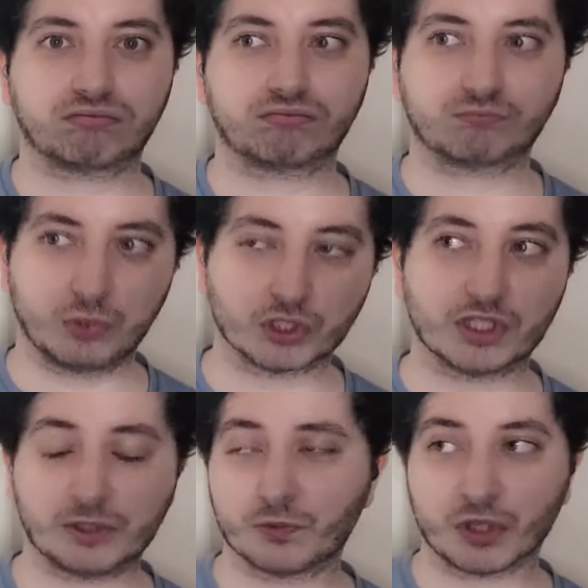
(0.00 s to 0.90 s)
well,
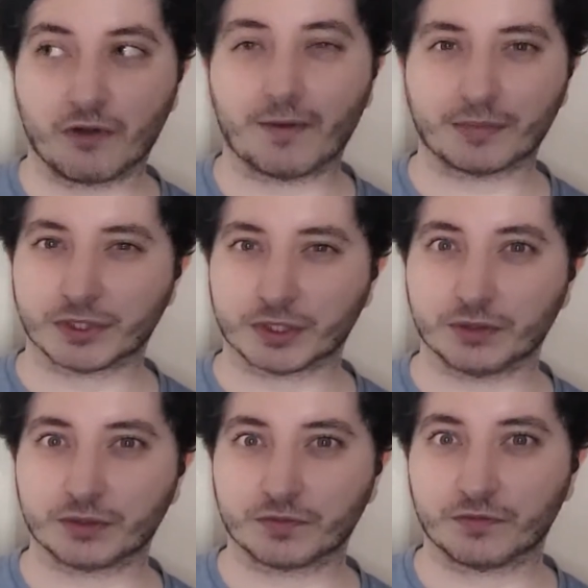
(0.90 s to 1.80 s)
this was her episode
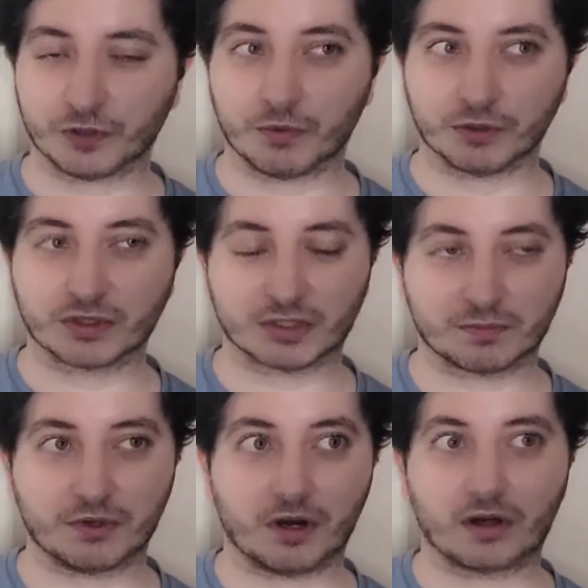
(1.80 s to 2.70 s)
for the most
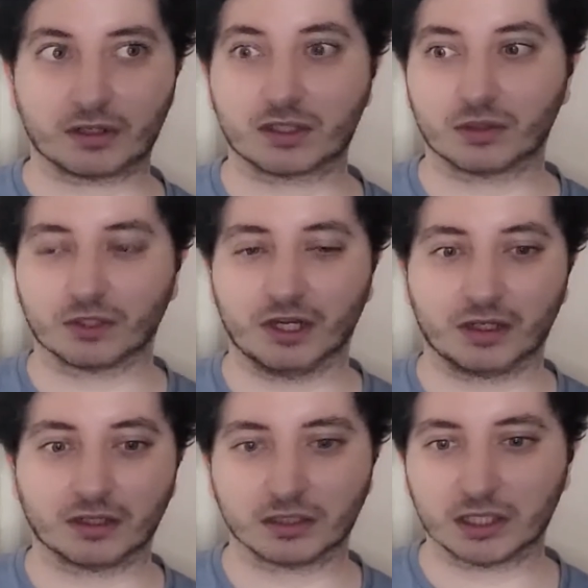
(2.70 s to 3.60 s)
part until the
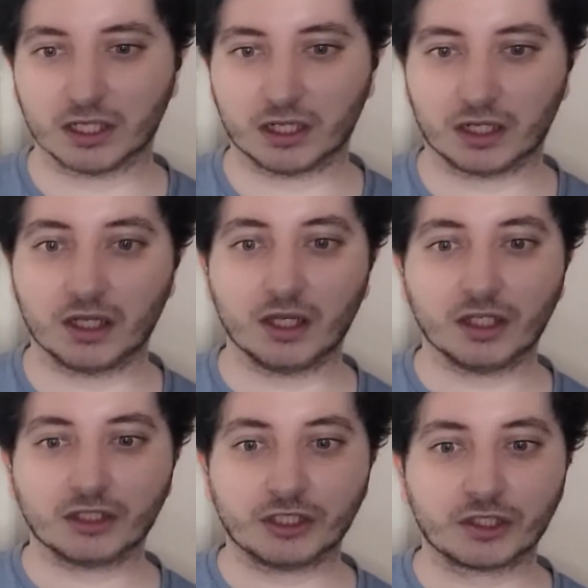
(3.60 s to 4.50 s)
end.
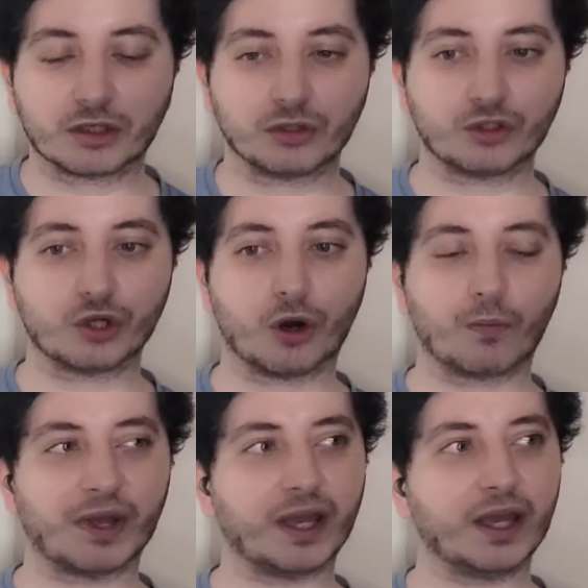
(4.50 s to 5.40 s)
She did a good job,
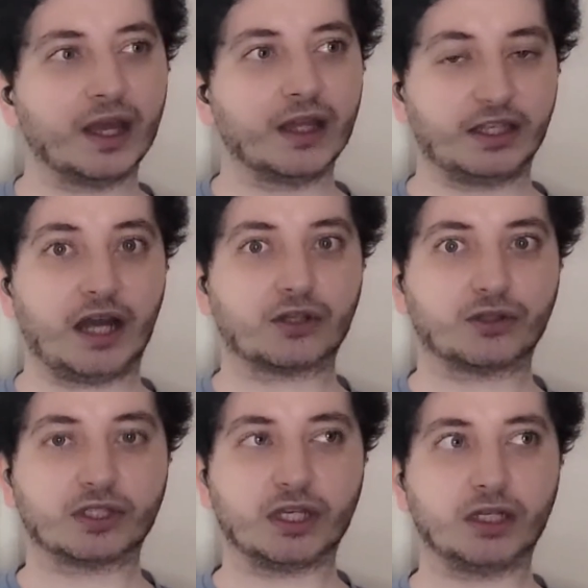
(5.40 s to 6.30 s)
the actress,
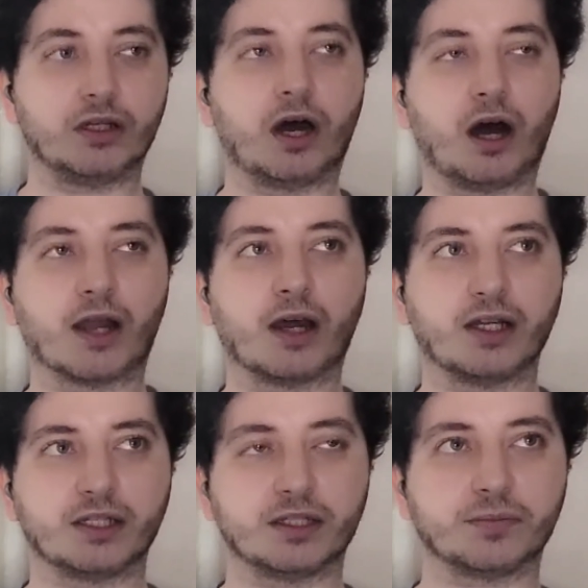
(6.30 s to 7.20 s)
in
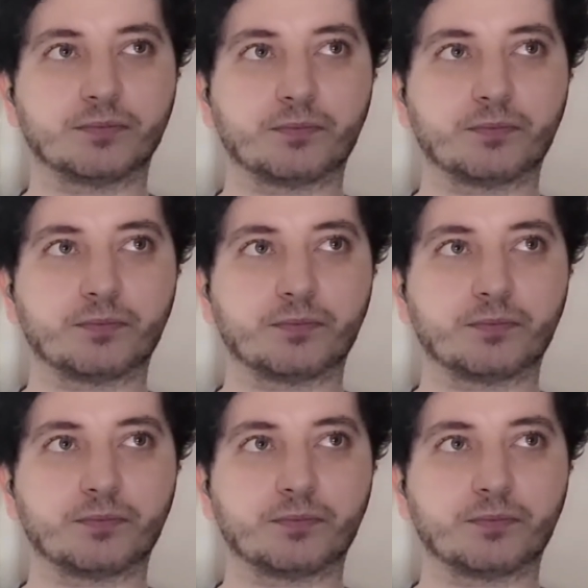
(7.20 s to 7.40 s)
highlighting